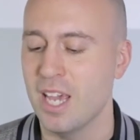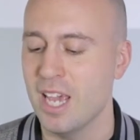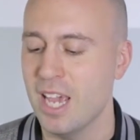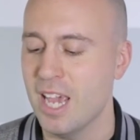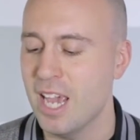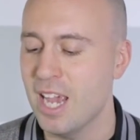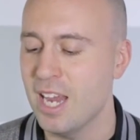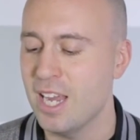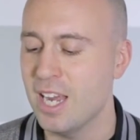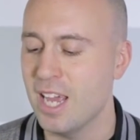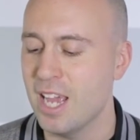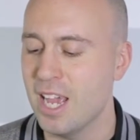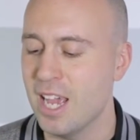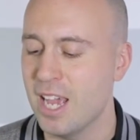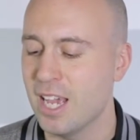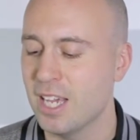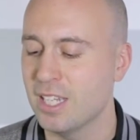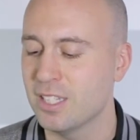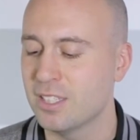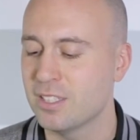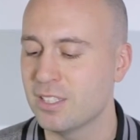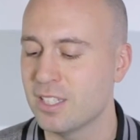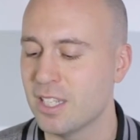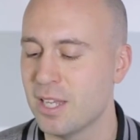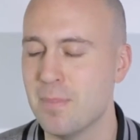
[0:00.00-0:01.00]
It
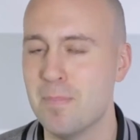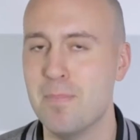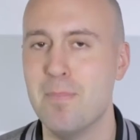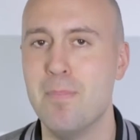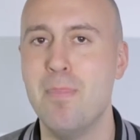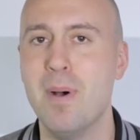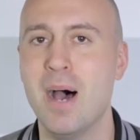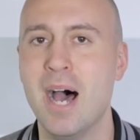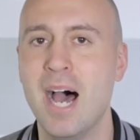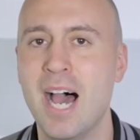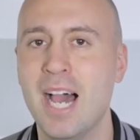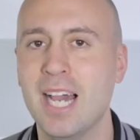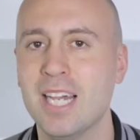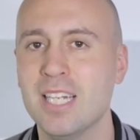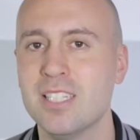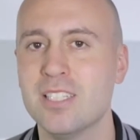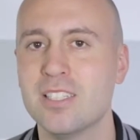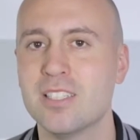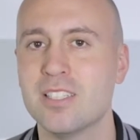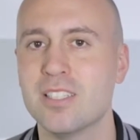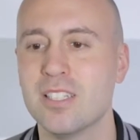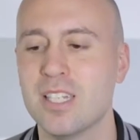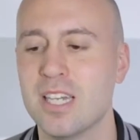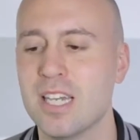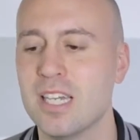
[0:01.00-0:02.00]
is
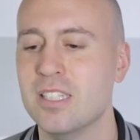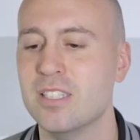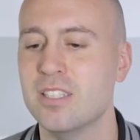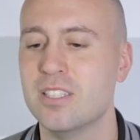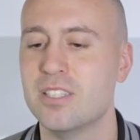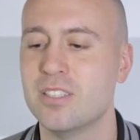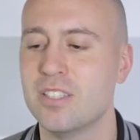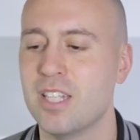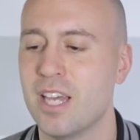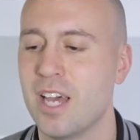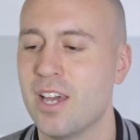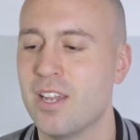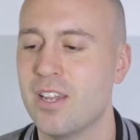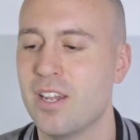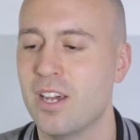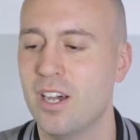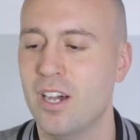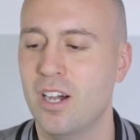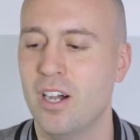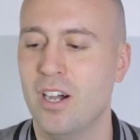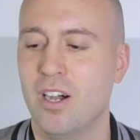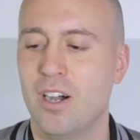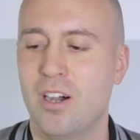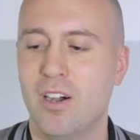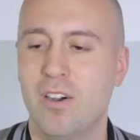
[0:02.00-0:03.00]
bags instead
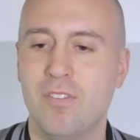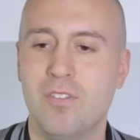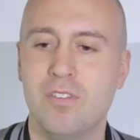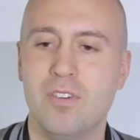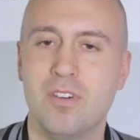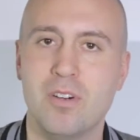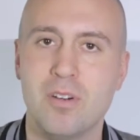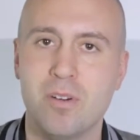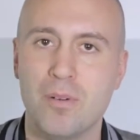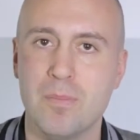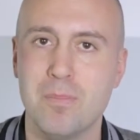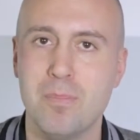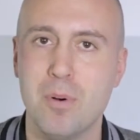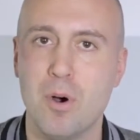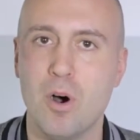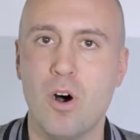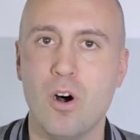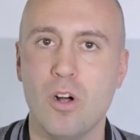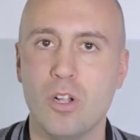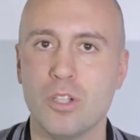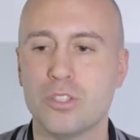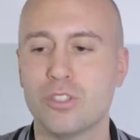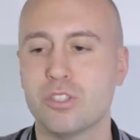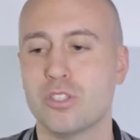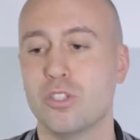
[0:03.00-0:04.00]
of
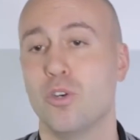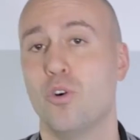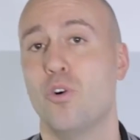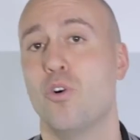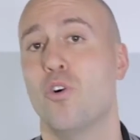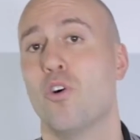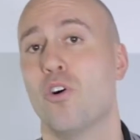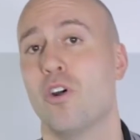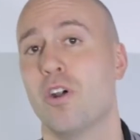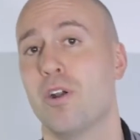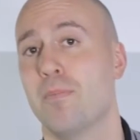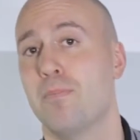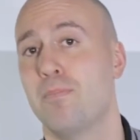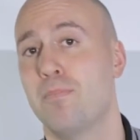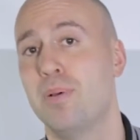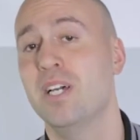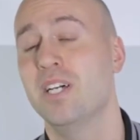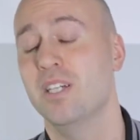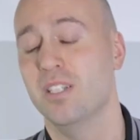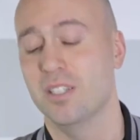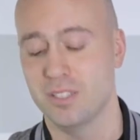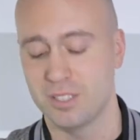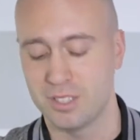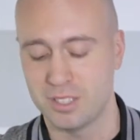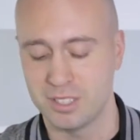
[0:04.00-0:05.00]
balls or
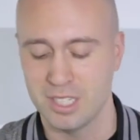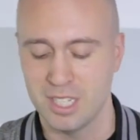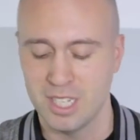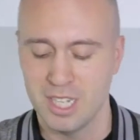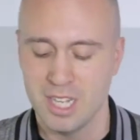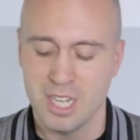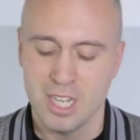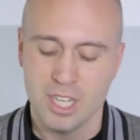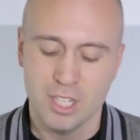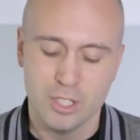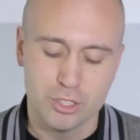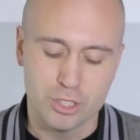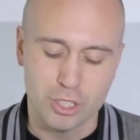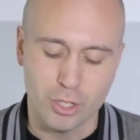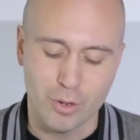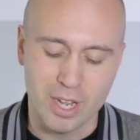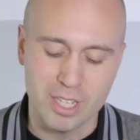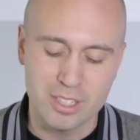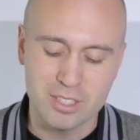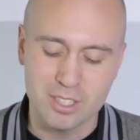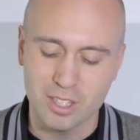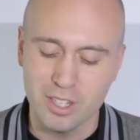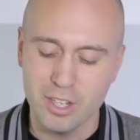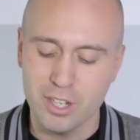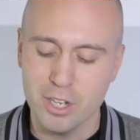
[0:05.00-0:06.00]
pills. So
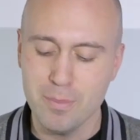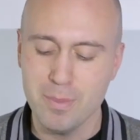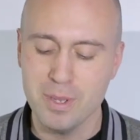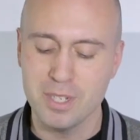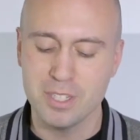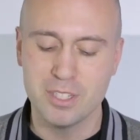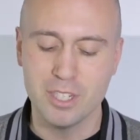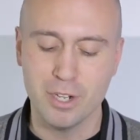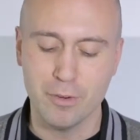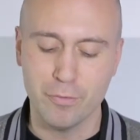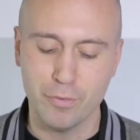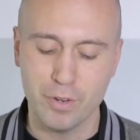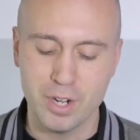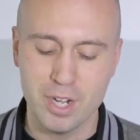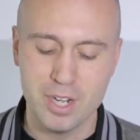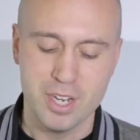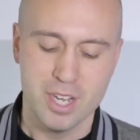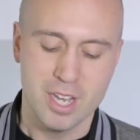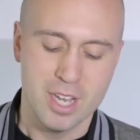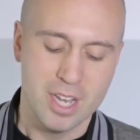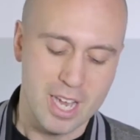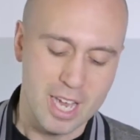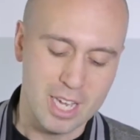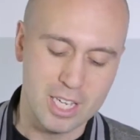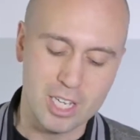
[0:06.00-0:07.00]
it's a little bit different.
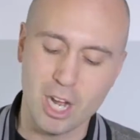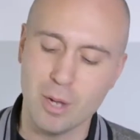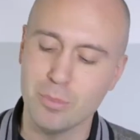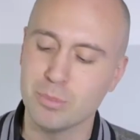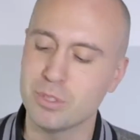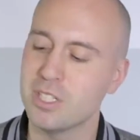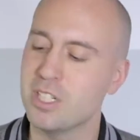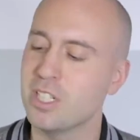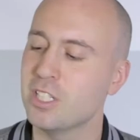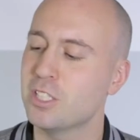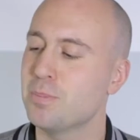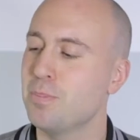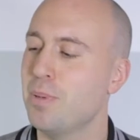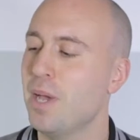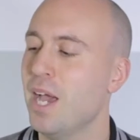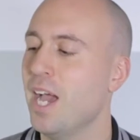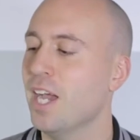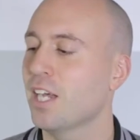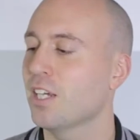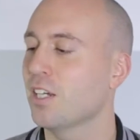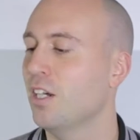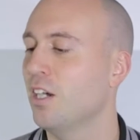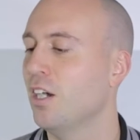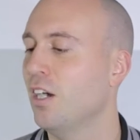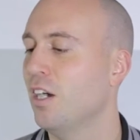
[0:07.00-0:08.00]
It comes in this
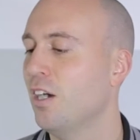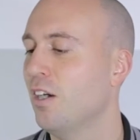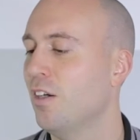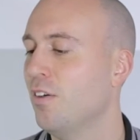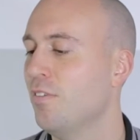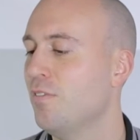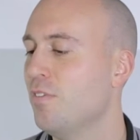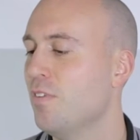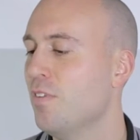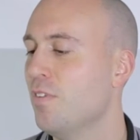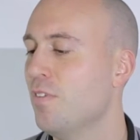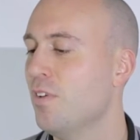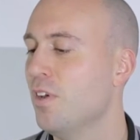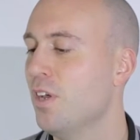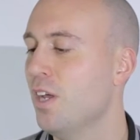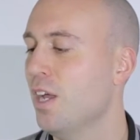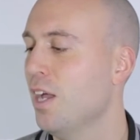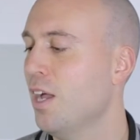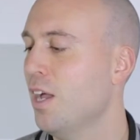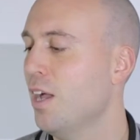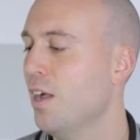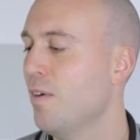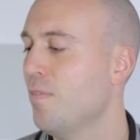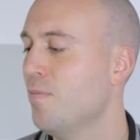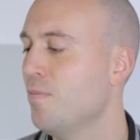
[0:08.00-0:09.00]
pack of
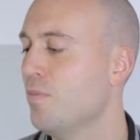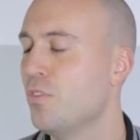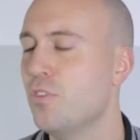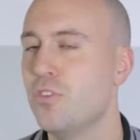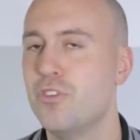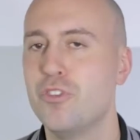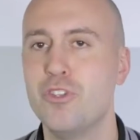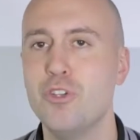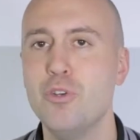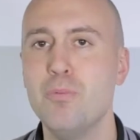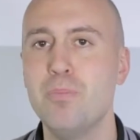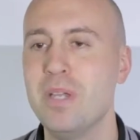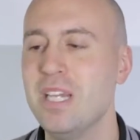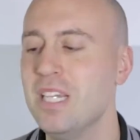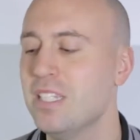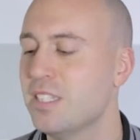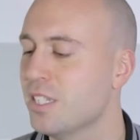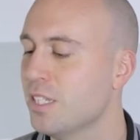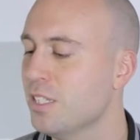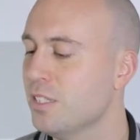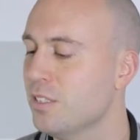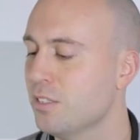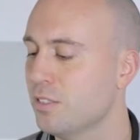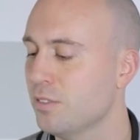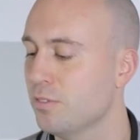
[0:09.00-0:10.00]
um, two
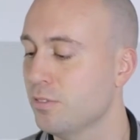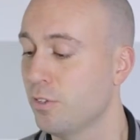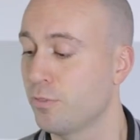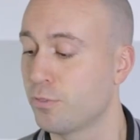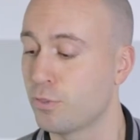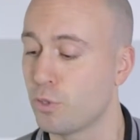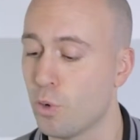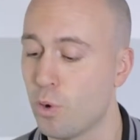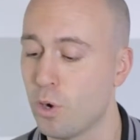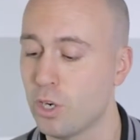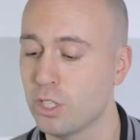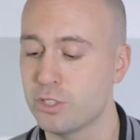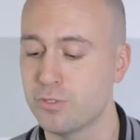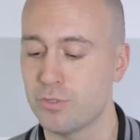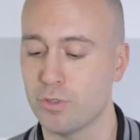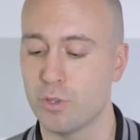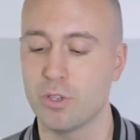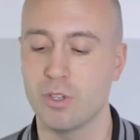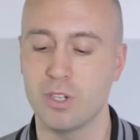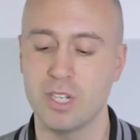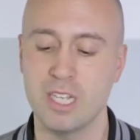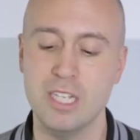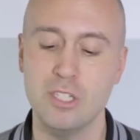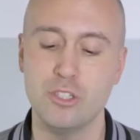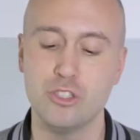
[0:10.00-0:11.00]
pieces, of course,
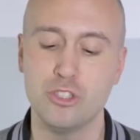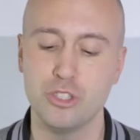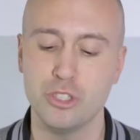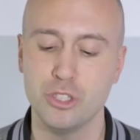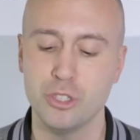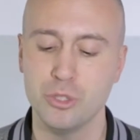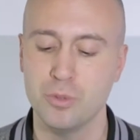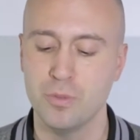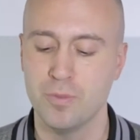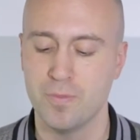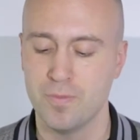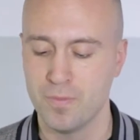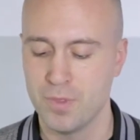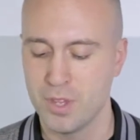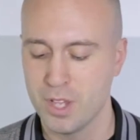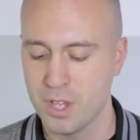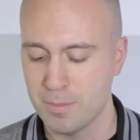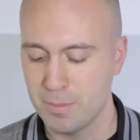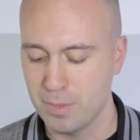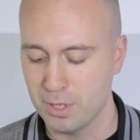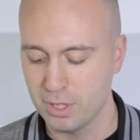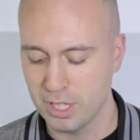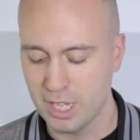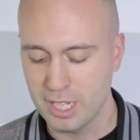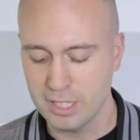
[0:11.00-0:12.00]
for each shoe.
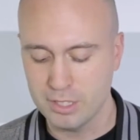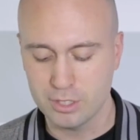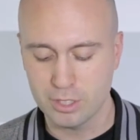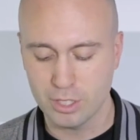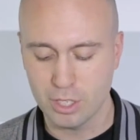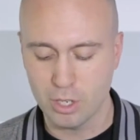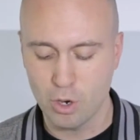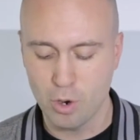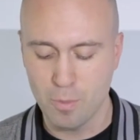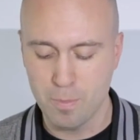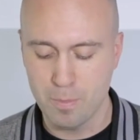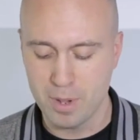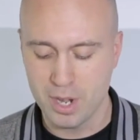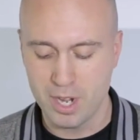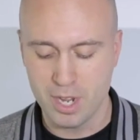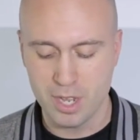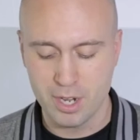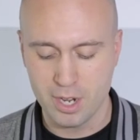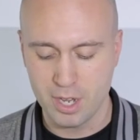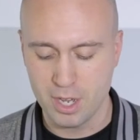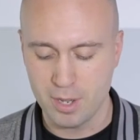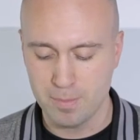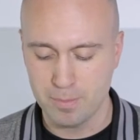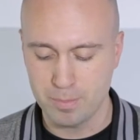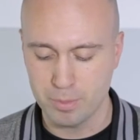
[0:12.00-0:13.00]
But let's open it
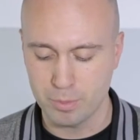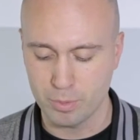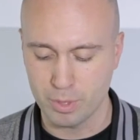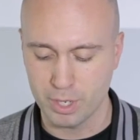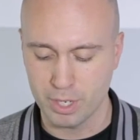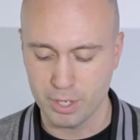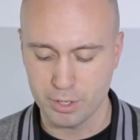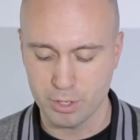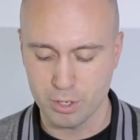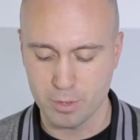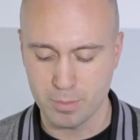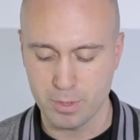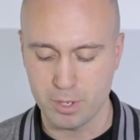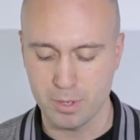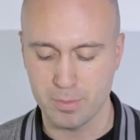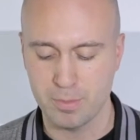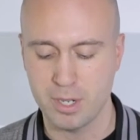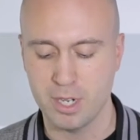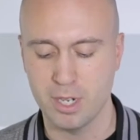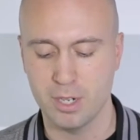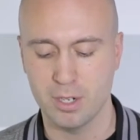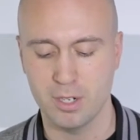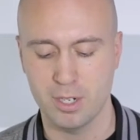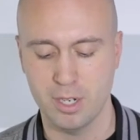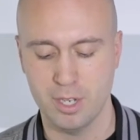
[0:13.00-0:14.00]
up. Where do you open up
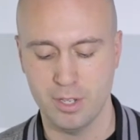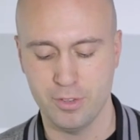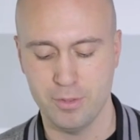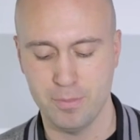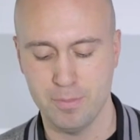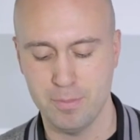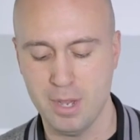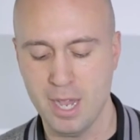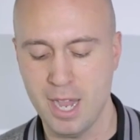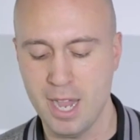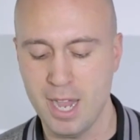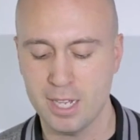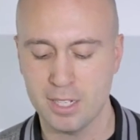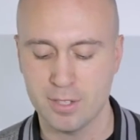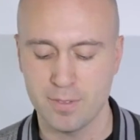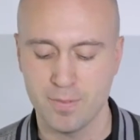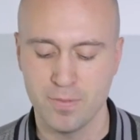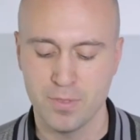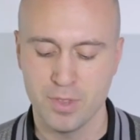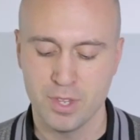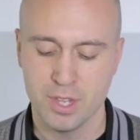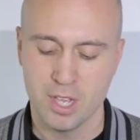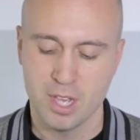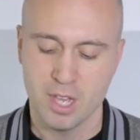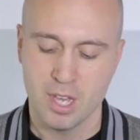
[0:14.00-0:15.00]
here? At the back
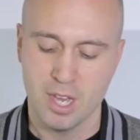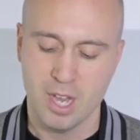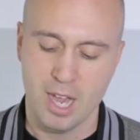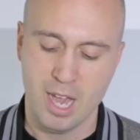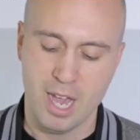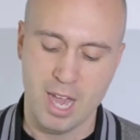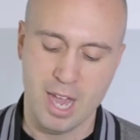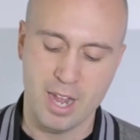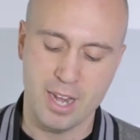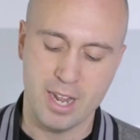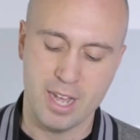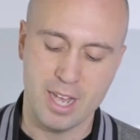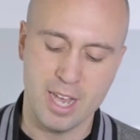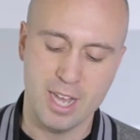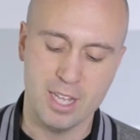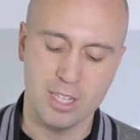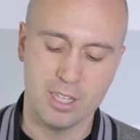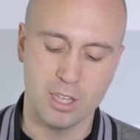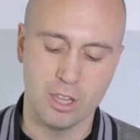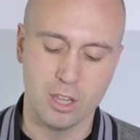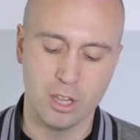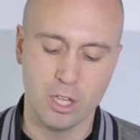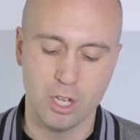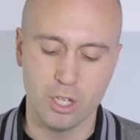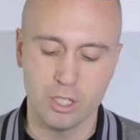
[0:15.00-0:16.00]
and
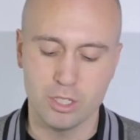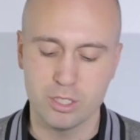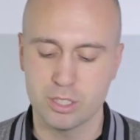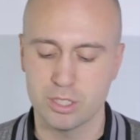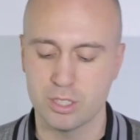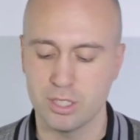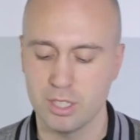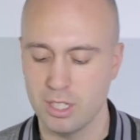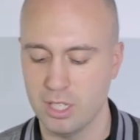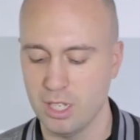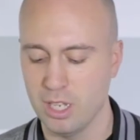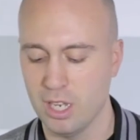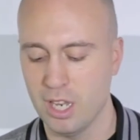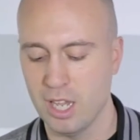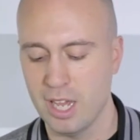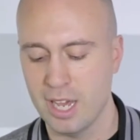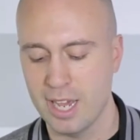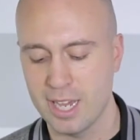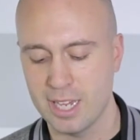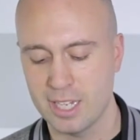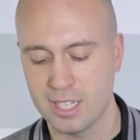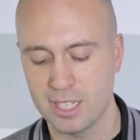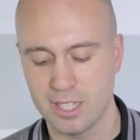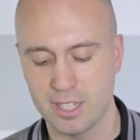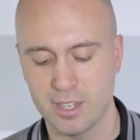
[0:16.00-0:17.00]
it looks
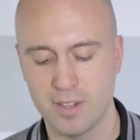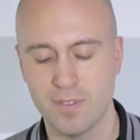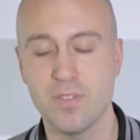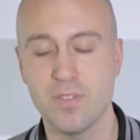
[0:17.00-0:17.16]
like